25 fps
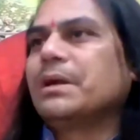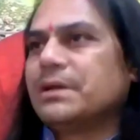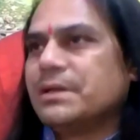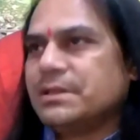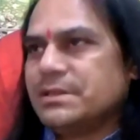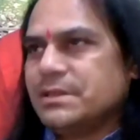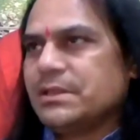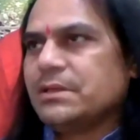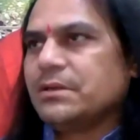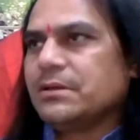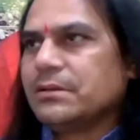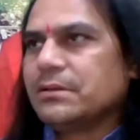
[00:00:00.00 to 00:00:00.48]

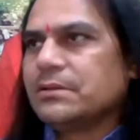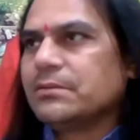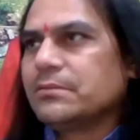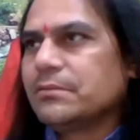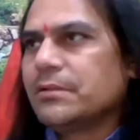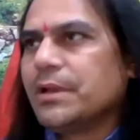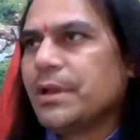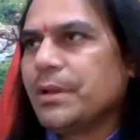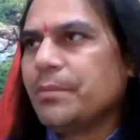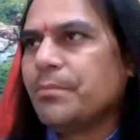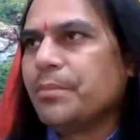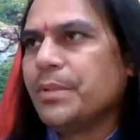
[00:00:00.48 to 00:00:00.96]
practice in
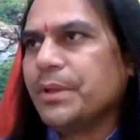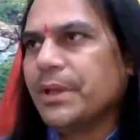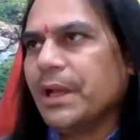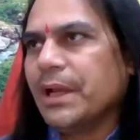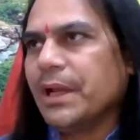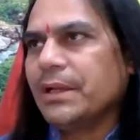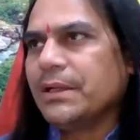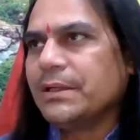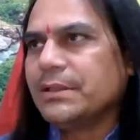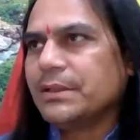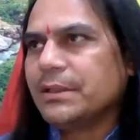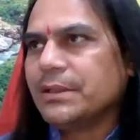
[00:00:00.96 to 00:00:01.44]

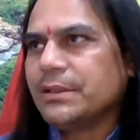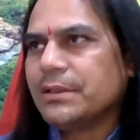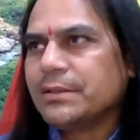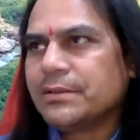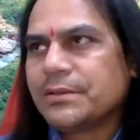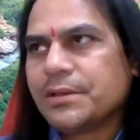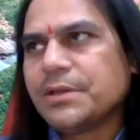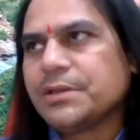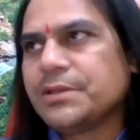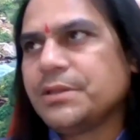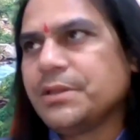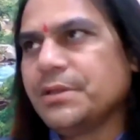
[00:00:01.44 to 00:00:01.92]
MBI.
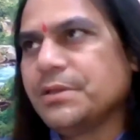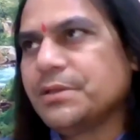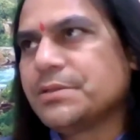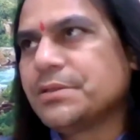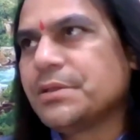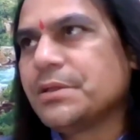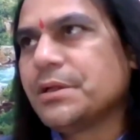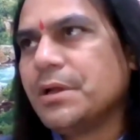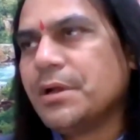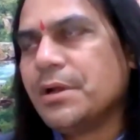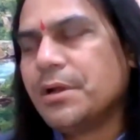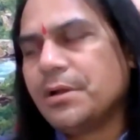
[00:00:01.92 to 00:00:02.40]
Three
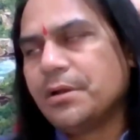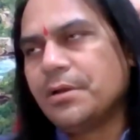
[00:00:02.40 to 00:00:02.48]
things: